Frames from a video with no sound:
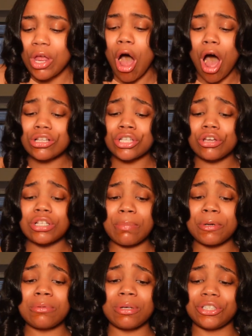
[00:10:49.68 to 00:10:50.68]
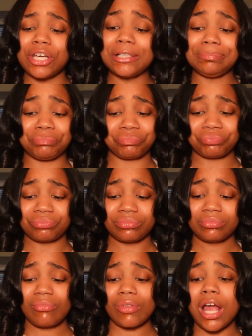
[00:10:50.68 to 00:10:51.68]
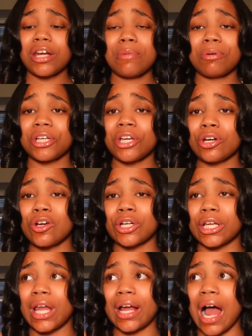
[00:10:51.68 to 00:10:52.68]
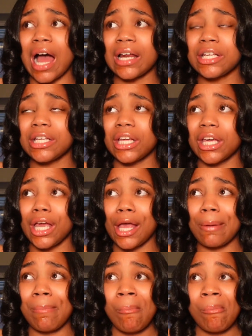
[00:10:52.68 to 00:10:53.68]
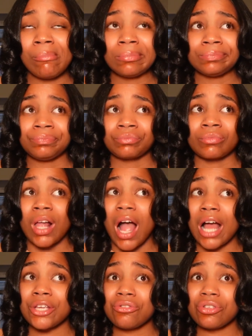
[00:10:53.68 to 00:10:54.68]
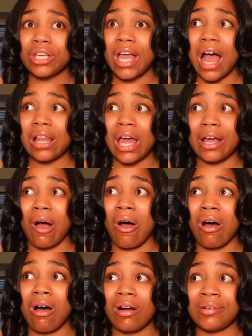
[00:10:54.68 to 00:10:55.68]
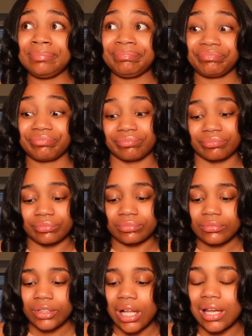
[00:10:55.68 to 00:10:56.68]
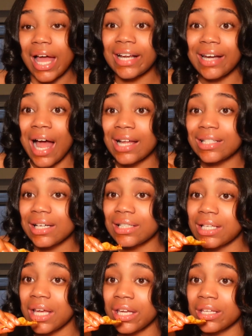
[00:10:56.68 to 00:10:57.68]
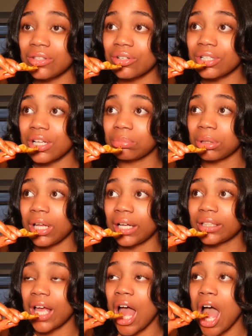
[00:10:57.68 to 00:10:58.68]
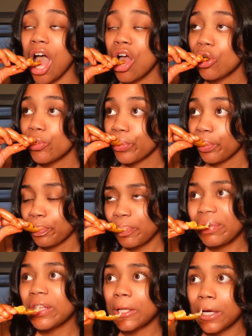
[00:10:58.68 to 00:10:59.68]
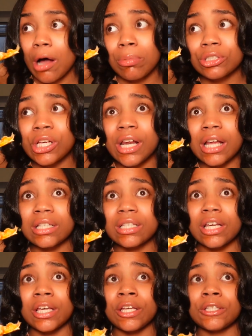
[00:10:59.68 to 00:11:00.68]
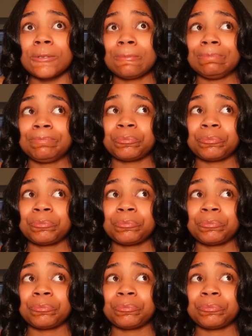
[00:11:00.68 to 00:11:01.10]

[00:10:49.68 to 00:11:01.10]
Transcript: All just clothes I pretty much did. I did pretty good on it. Like I didn't get. I usually got like all like nines out of tens or something like that. Couple ten out of tens.